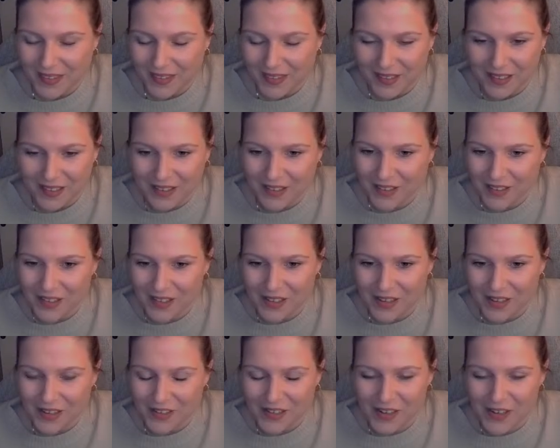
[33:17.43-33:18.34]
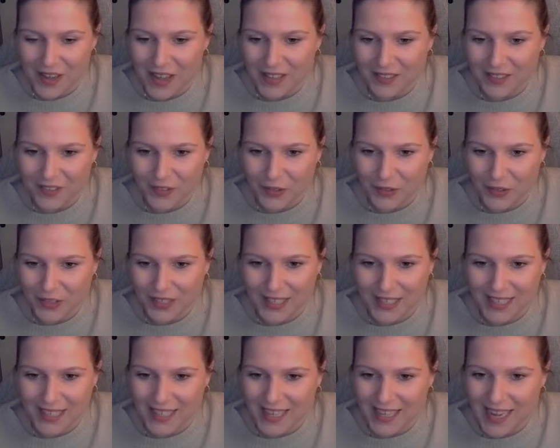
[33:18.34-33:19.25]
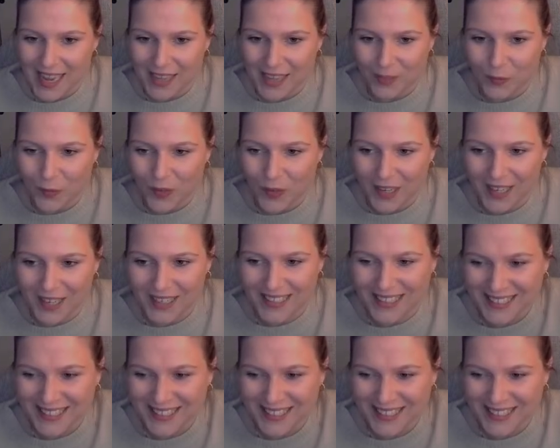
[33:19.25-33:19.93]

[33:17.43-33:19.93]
are not dirty and wild.